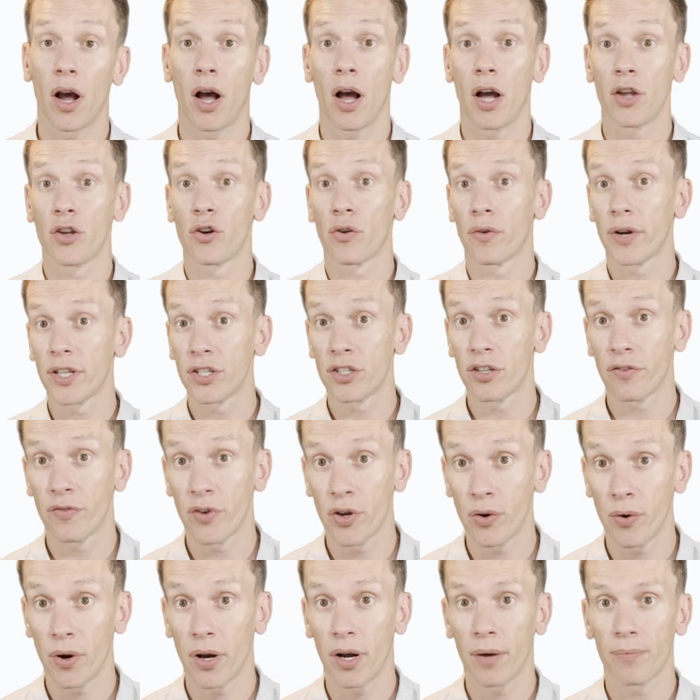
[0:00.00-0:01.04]
your
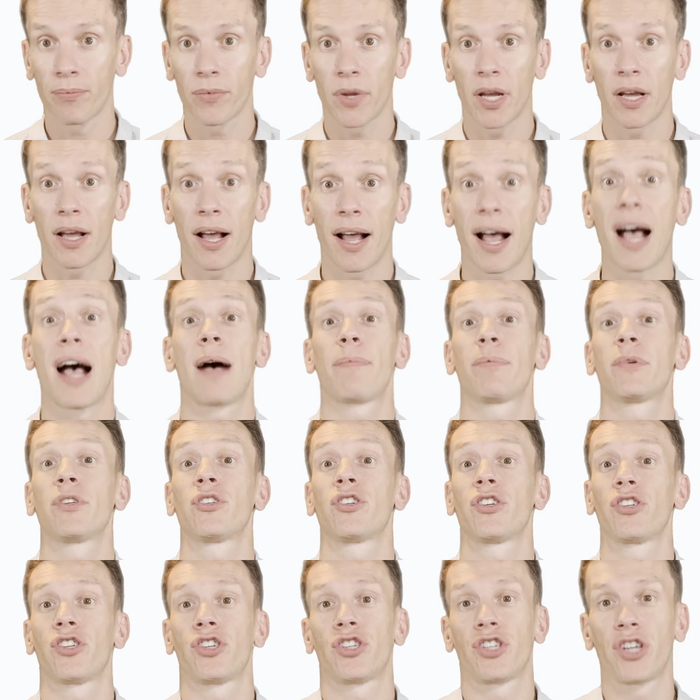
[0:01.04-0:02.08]
interviewer happens to
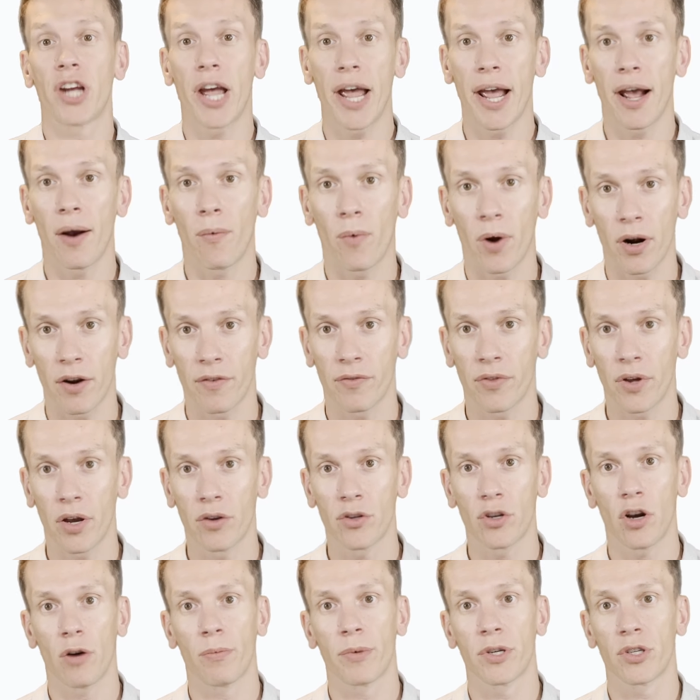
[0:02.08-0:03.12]
share one of those
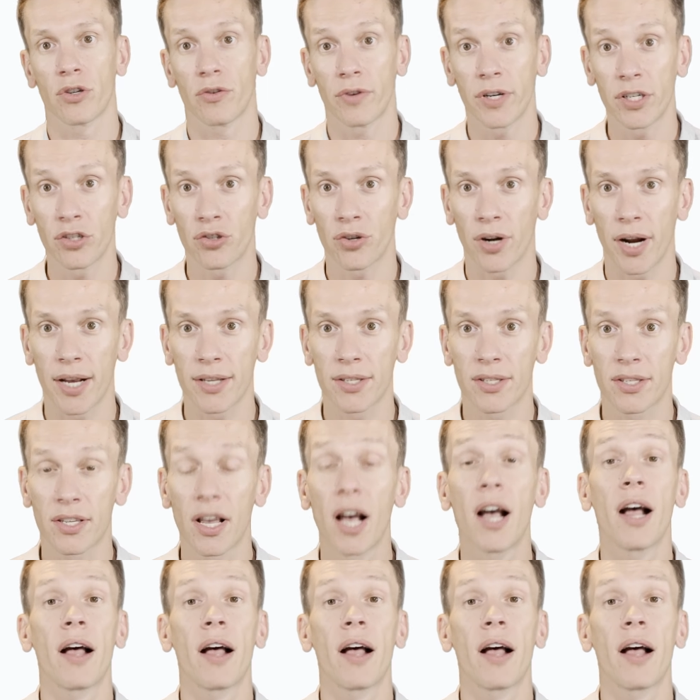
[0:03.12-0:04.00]
hobbies or interests,